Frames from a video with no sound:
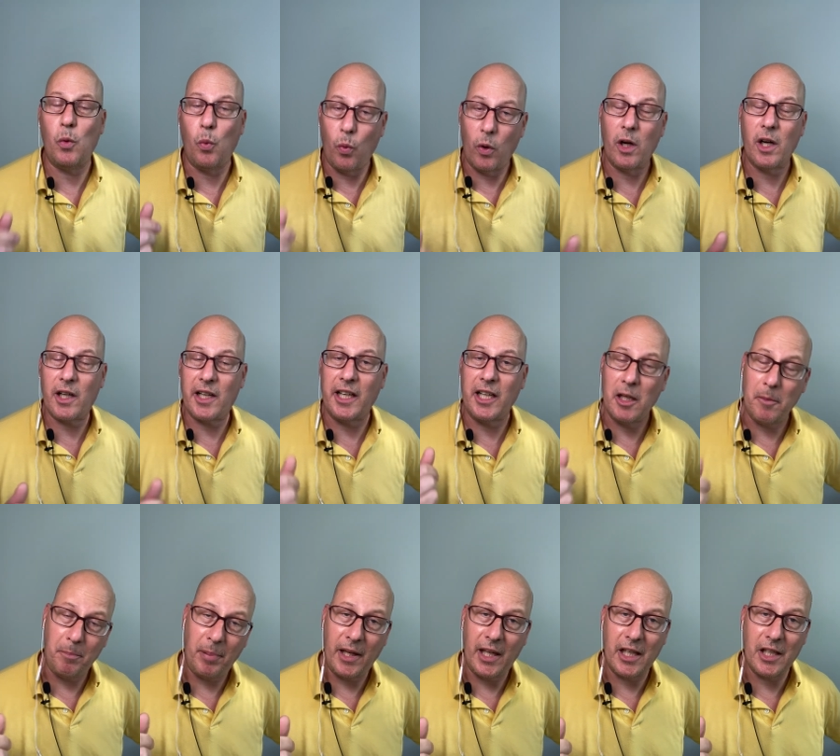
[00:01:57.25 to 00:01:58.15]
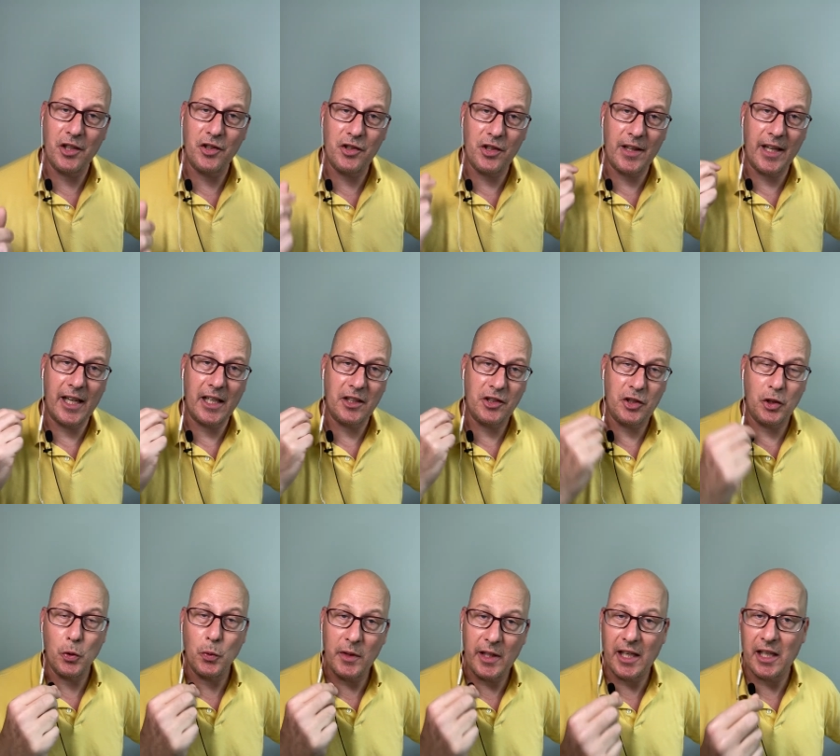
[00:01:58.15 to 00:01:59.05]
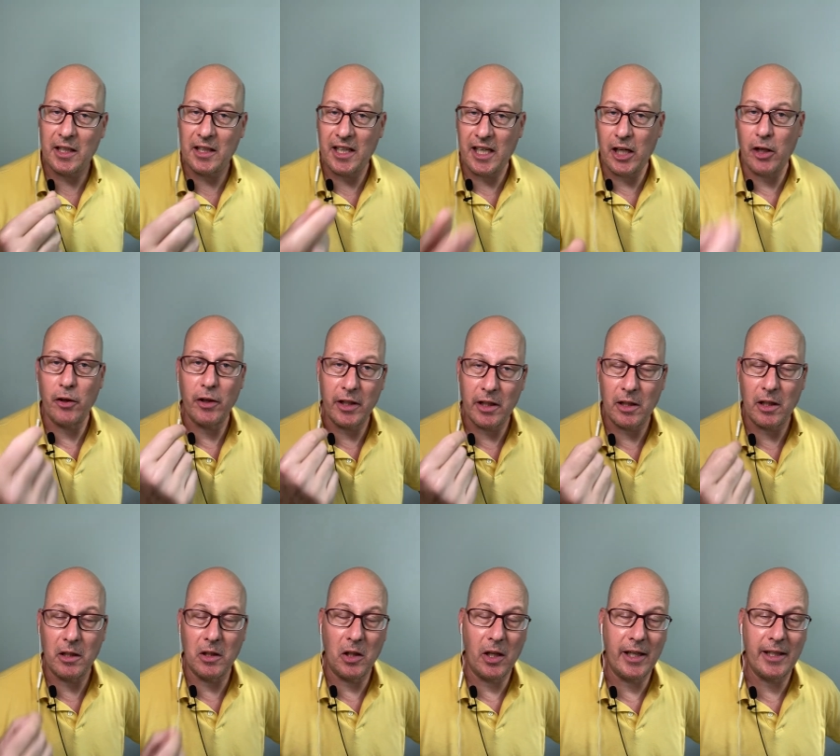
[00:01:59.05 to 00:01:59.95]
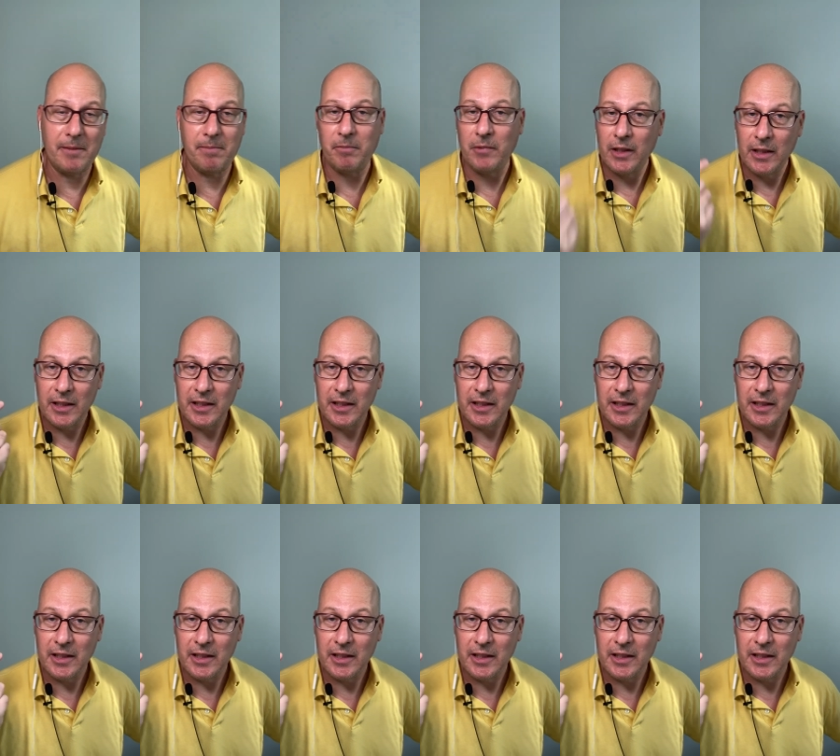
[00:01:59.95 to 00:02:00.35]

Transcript: work in a pinch that you can hear it a lot